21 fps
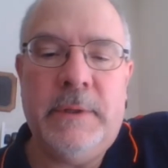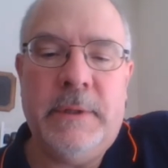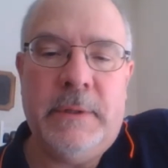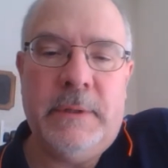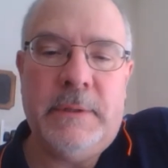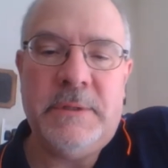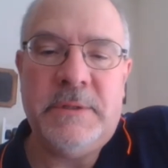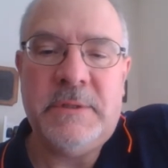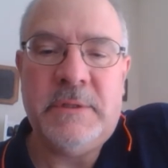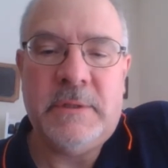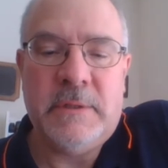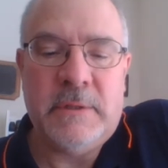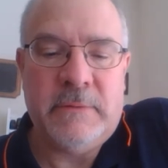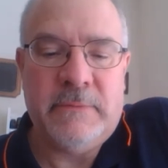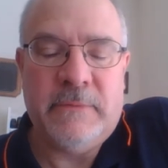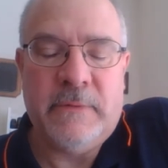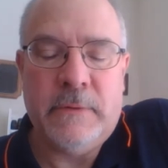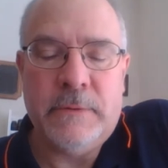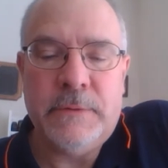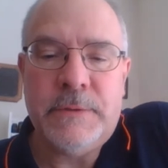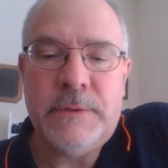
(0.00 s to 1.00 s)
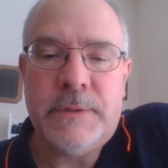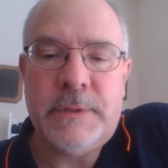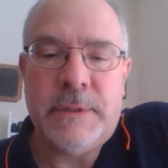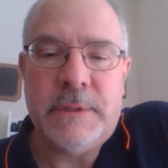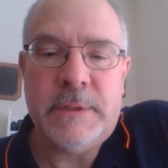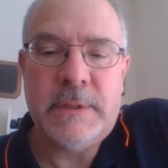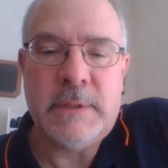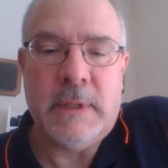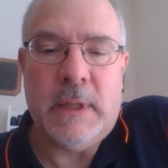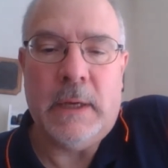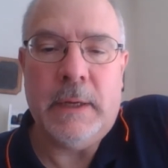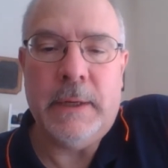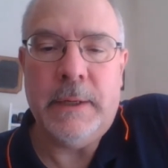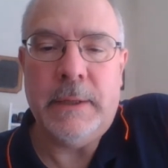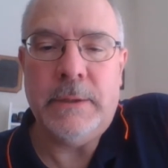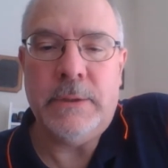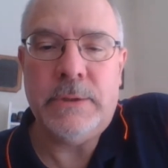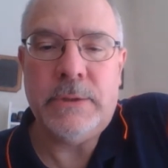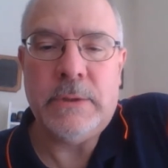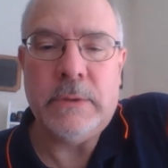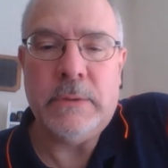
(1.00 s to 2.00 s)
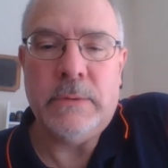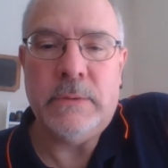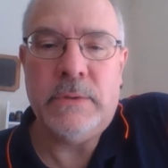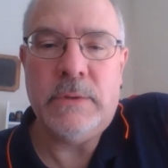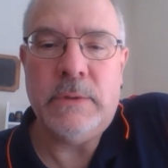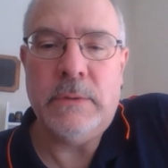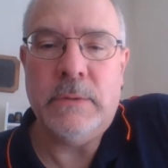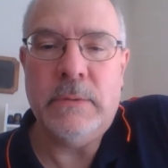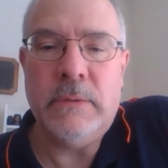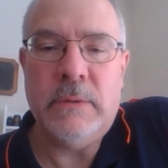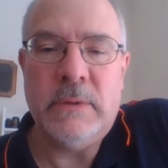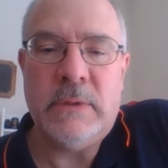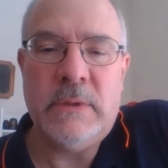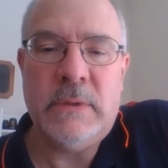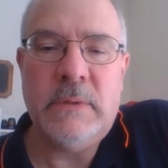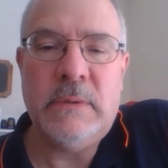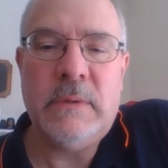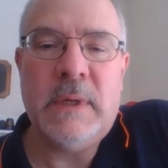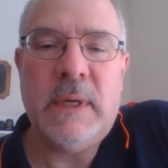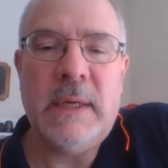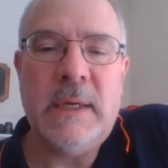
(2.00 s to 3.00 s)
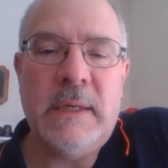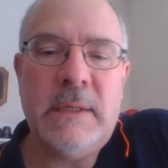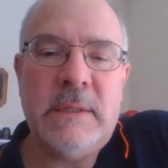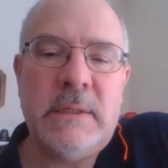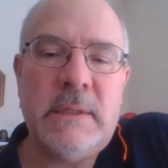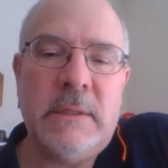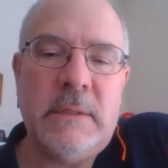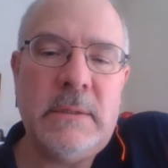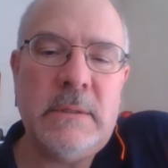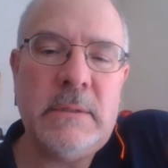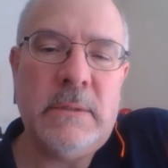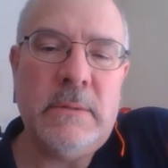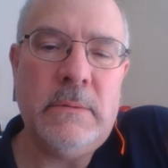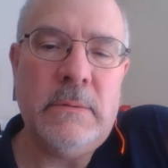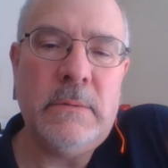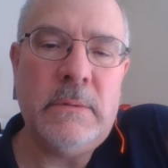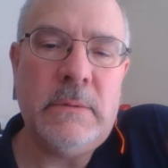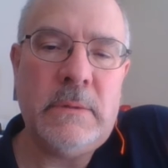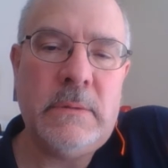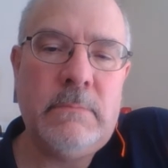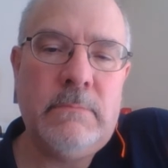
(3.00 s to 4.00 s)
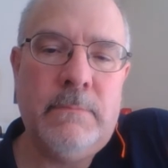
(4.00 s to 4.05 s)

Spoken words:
and this first slide shows you the two cases whose